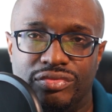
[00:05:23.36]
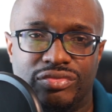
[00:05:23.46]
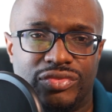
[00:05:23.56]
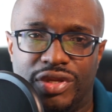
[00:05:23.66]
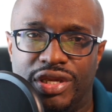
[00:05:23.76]

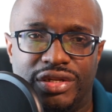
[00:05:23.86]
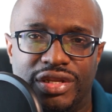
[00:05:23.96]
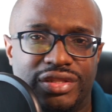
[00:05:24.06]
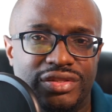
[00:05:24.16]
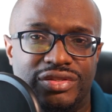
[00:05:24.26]
he
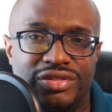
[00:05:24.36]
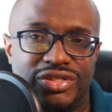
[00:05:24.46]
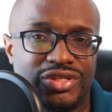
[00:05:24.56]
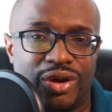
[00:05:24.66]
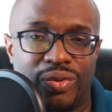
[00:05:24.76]
didn't
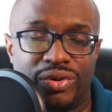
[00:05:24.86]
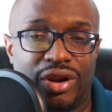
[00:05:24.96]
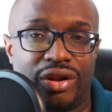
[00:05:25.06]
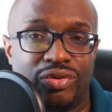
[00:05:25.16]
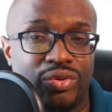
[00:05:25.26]
sound
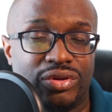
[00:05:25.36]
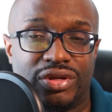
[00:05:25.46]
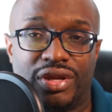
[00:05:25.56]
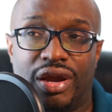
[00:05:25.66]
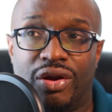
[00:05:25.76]
or look
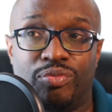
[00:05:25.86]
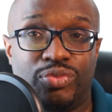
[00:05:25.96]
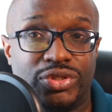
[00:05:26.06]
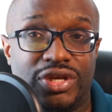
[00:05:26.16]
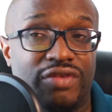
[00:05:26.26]
or
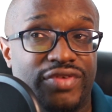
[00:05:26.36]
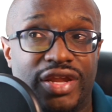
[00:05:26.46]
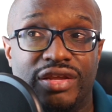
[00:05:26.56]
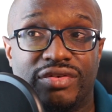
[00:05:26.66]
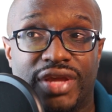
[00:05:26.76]
put off
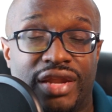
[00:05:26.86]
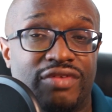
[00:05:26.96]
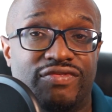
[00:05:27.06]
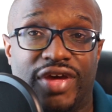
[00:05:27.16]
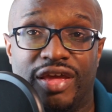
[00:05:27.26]
any kind
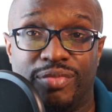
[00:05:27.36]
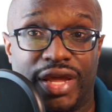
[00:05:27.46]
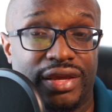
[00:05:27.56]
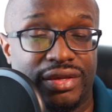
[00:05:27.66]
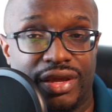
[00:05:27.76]
of vibe
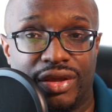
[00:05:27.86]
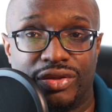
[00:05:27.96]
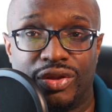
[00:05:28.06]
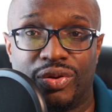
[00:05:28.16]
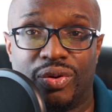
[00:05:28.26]
like,
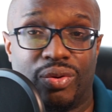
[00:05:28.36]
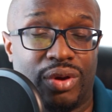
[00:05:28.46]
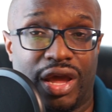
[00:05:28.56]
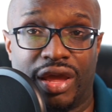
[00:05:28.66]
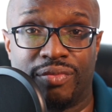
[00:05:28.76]
you know,
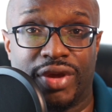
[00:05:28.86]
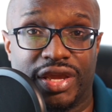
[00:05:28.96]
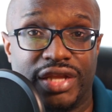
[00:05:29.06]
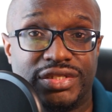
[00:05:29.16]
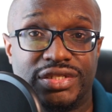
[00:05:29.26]
I'm
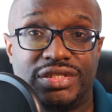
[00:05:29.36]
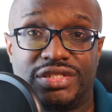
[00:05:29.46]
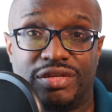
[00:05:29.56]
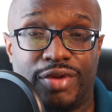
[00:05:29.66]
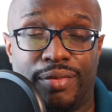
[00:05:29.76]
against the
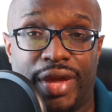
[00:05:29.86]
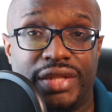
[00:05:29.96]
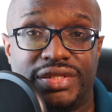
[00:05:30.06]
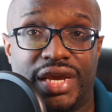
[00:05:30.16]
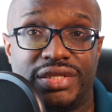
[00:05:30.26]
system, I'm
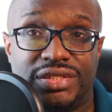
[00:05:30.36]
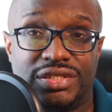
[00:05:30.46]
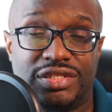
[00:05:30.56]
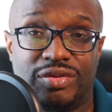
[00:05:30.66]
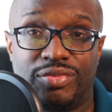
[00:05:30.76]

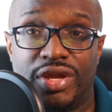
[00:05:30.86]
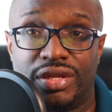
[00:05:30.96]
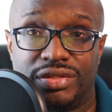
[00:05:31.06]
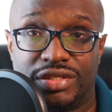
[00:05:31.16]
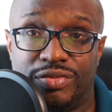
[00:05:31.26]
anti-system,
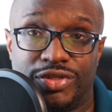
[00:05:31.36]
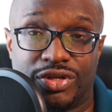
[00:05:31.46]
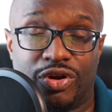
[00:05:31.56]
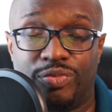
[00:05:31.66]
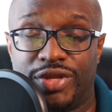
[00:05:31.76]
system is
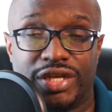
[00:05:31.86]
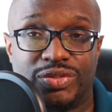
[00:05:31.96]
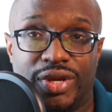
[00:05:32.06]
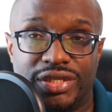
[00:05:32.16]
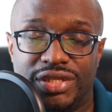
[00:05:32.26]
corrupt,
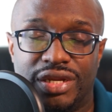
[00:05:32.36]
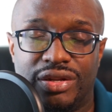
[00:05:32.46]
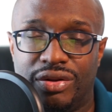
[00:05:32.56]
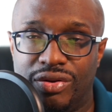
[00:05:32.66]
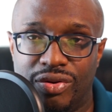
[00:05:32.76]
XYZ.
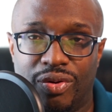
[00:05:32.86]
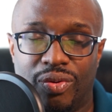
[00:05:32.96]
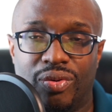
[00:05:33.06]
No,